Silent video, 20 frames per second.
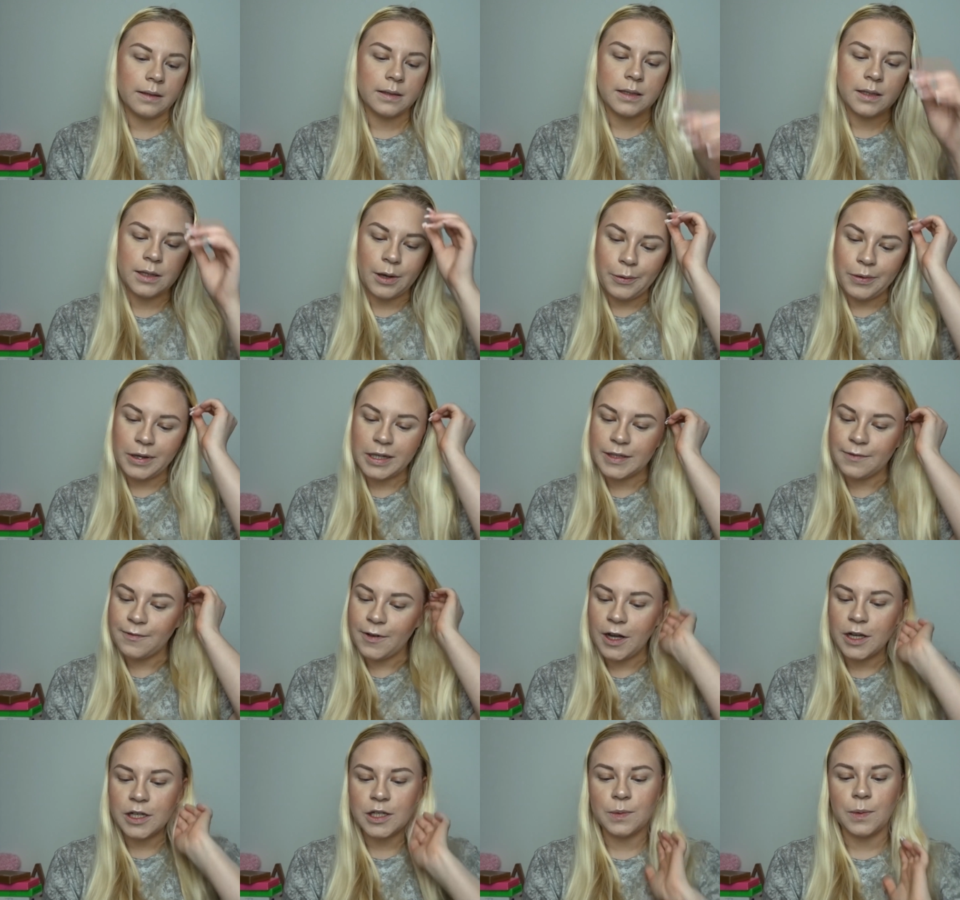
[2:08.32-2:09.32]
So this
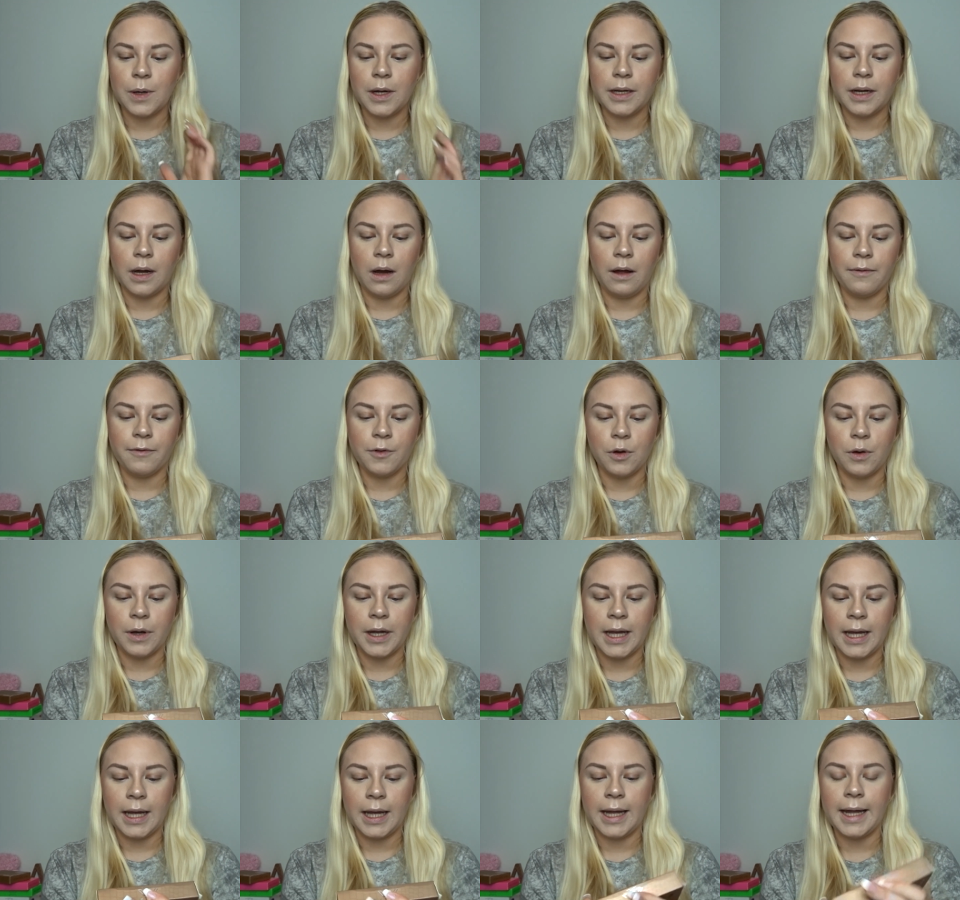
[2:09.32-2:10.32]
first one I've got
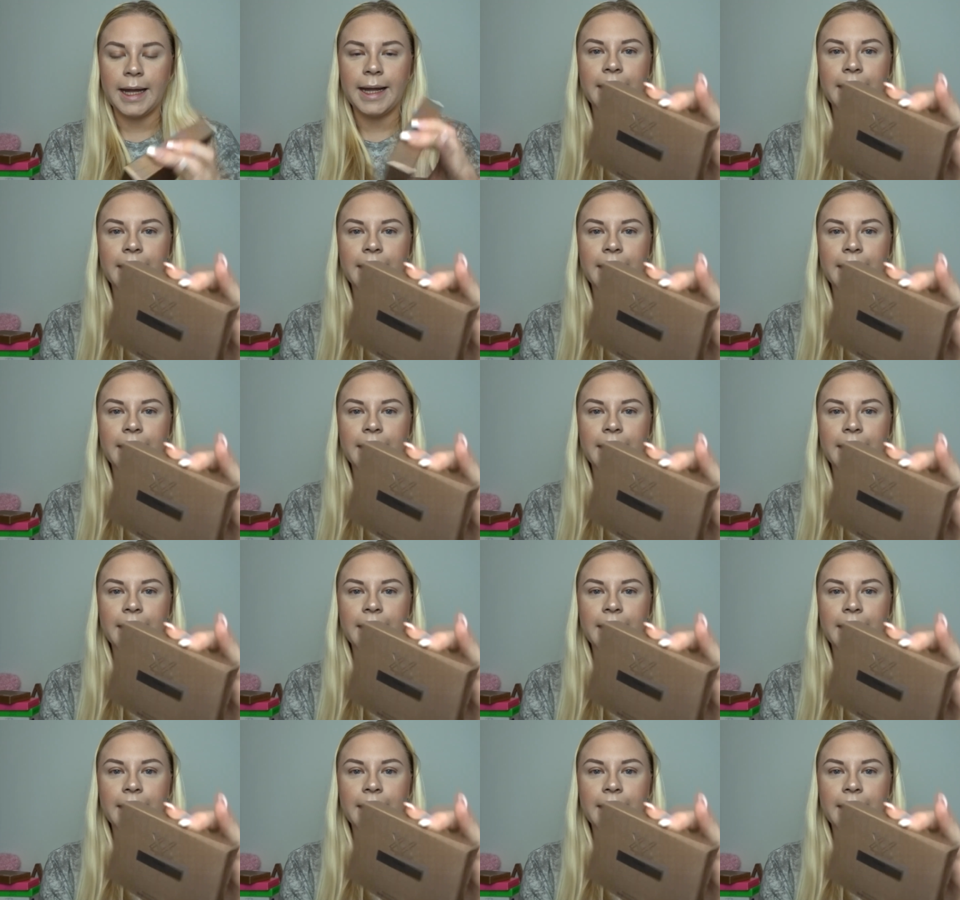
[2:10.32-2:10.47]
here